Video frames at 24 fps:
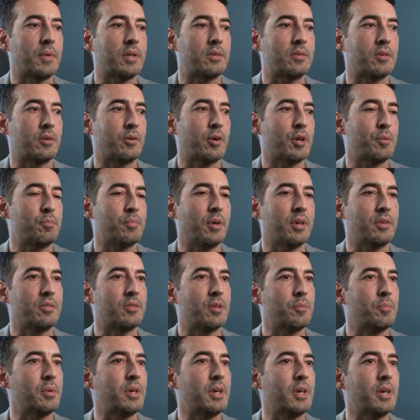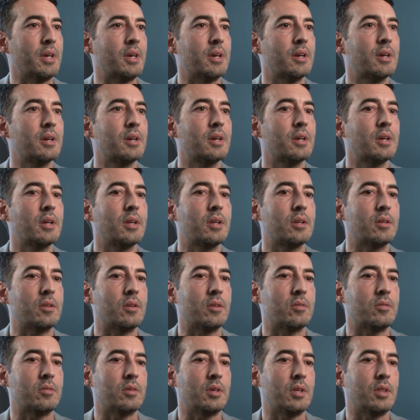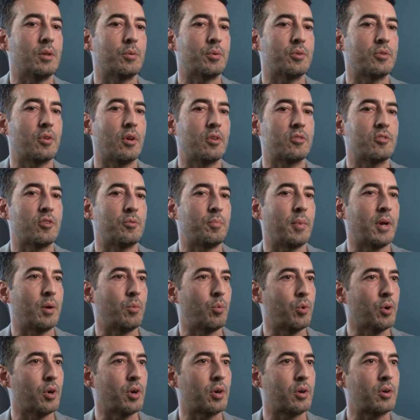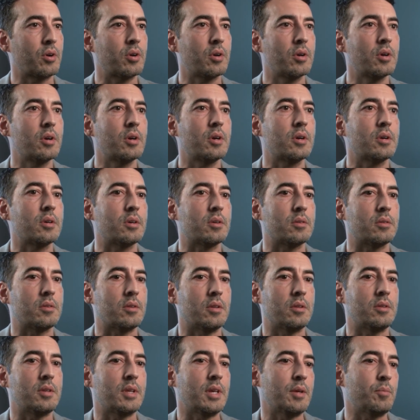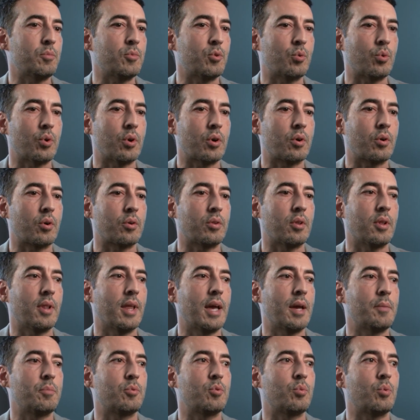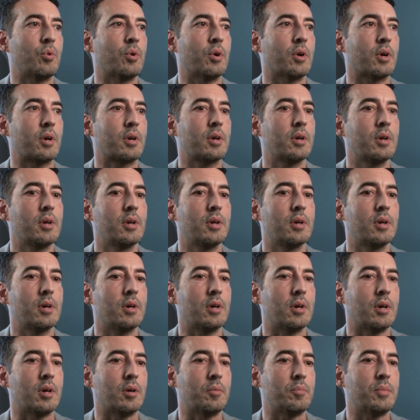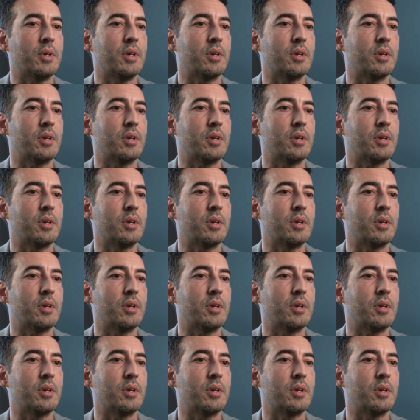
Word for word: that's a great place to be, to see the results of my work, the team's work or the lab's work uh, be